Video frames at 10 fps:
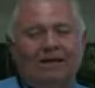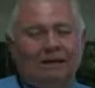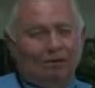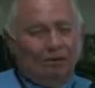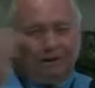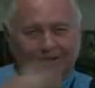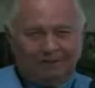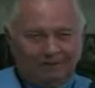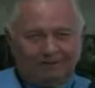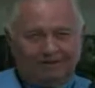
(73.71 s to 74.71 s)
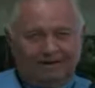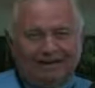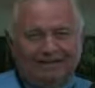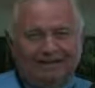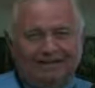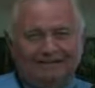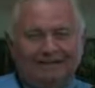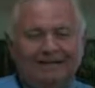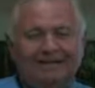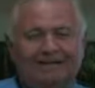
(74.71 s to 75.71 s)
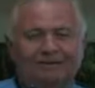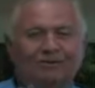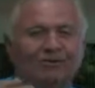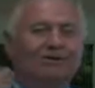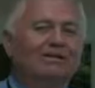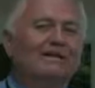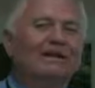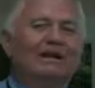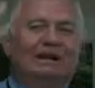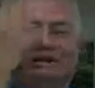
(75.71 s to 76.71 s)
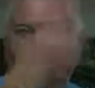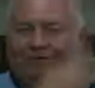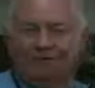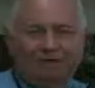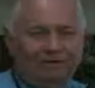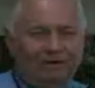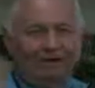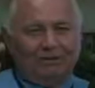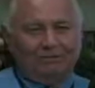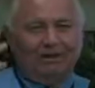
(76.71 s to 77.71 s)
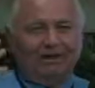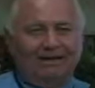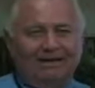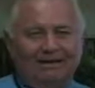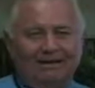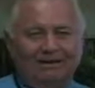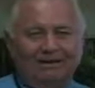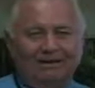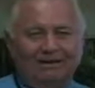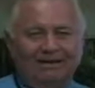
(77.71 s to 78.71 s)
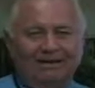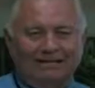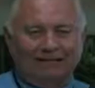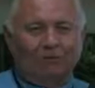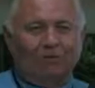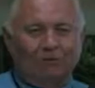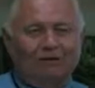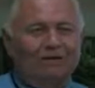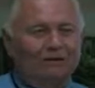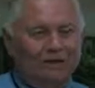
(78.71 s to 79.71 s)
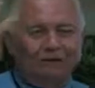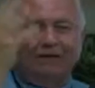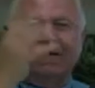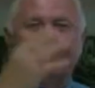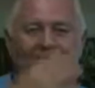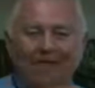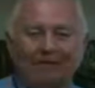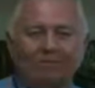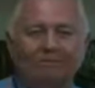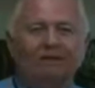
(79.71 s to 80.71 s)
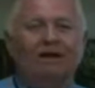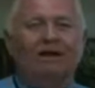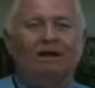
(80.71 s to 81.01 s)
and one time taking it to get enough of it throughout the body that it looks like it will be literally capable